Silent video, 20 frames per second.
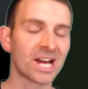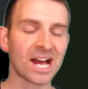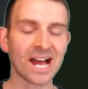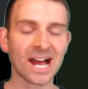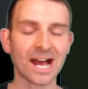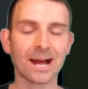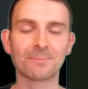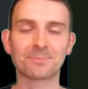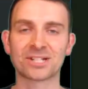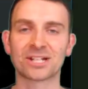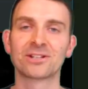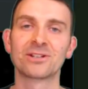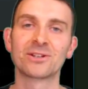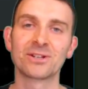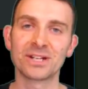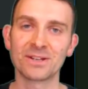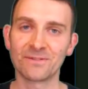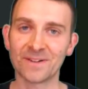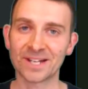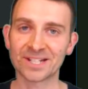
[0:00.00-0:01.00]

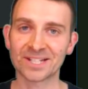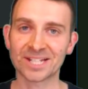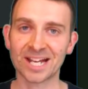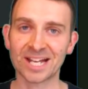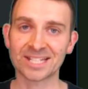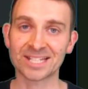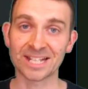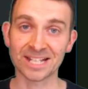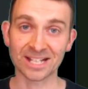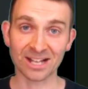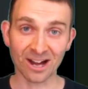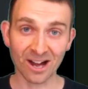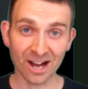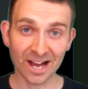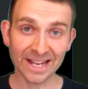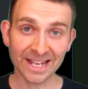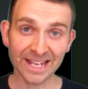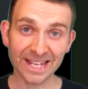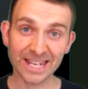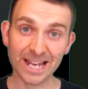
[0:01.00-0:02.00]
absolutely fantastic. I
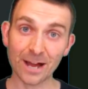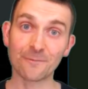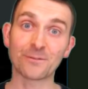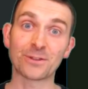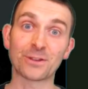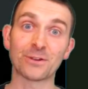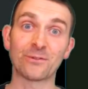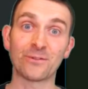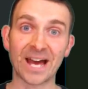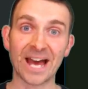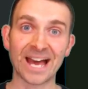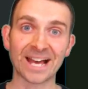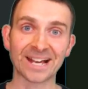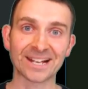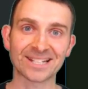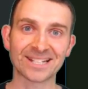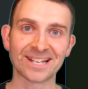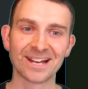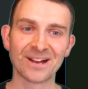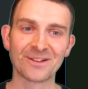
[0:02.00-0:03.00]
love the
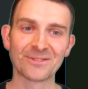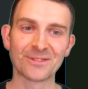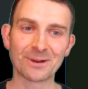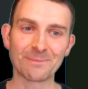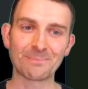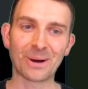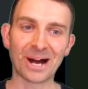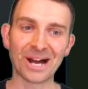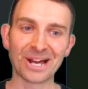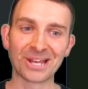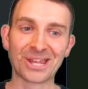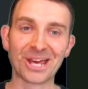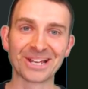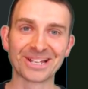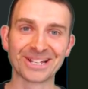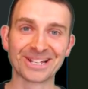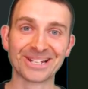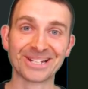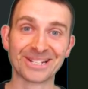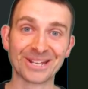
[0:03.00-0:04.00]
fact that Python
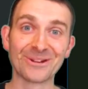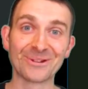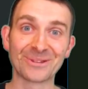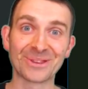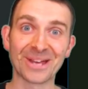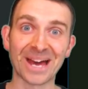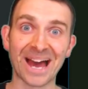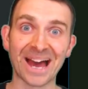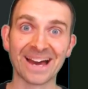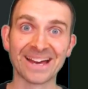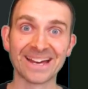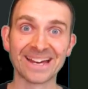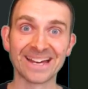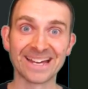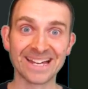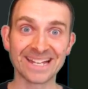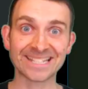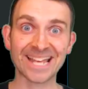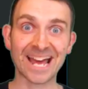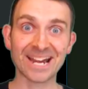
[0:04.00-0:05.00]
can do that.
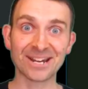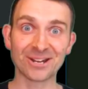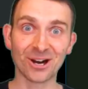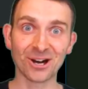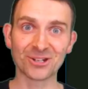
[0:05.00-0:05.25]
Is that not